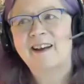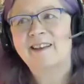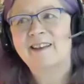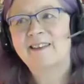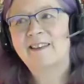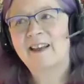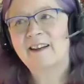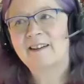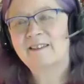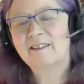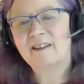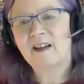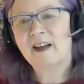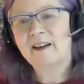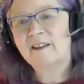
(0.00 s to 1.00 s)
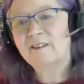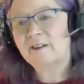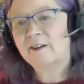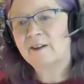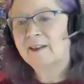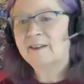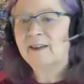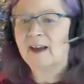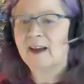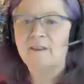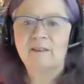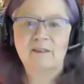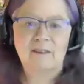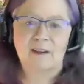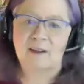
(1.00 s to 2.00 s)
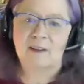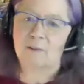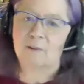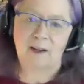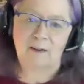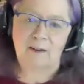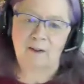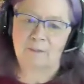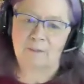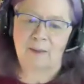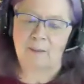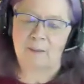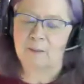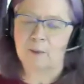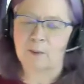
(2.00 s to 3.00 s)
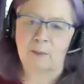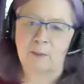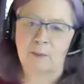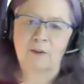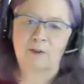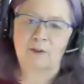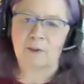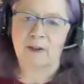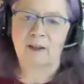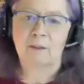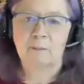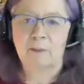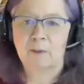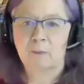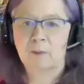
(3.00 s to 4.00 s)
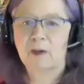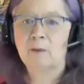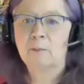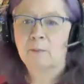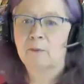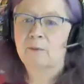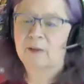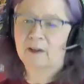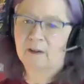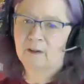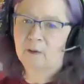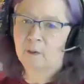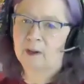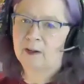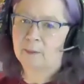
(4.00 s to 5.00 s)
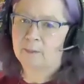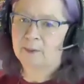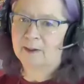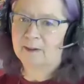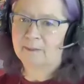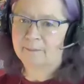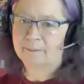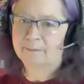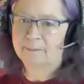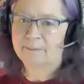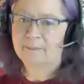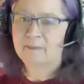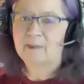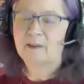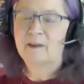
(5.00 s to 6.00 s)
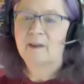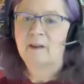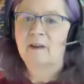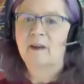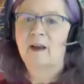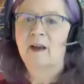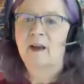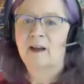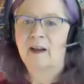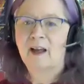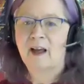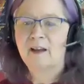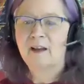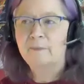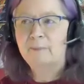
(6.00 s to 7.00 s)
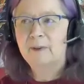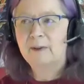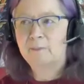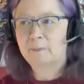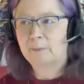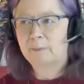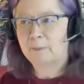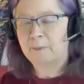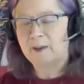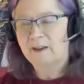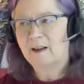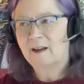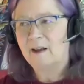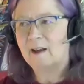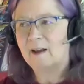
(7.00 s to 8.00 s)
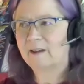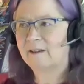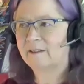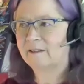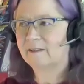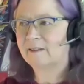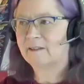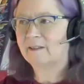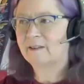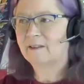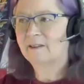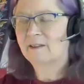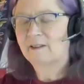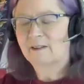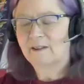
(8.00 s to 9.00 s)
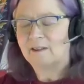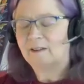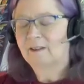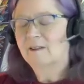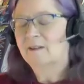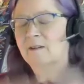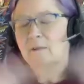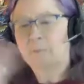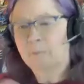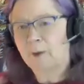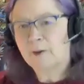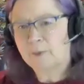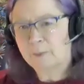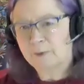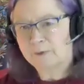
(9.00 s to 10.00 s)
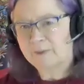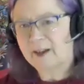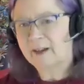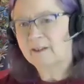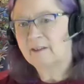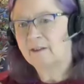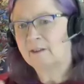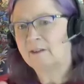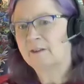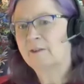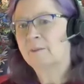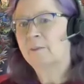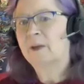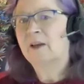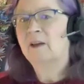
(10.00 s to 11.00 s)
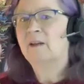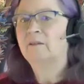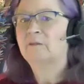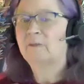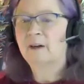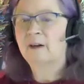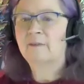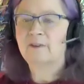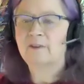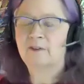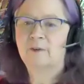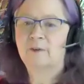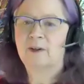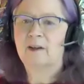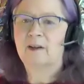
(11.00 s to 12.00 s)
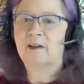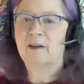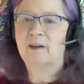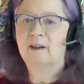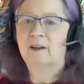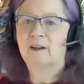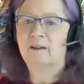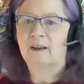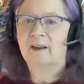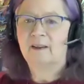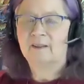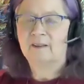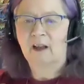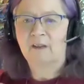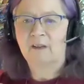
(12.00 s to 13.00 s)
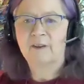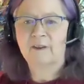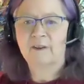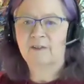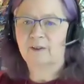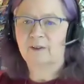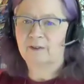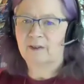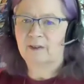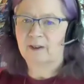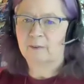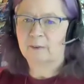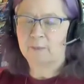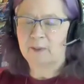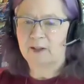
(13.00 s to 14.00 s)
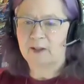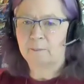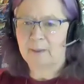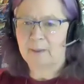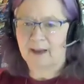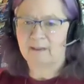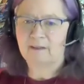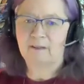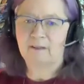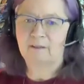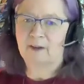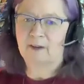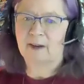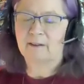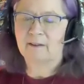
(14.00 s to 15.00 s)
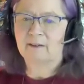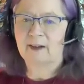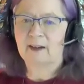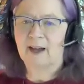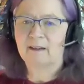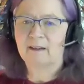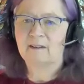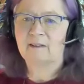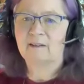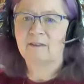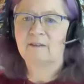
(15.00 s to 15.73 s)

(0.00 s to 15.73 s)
then it's a lot easier. And then the other thing, and we're both doing it, but we're moving quite a bit. And a lot of people, because multiple factors, being in front of a screen is often associated with being passive rather than active.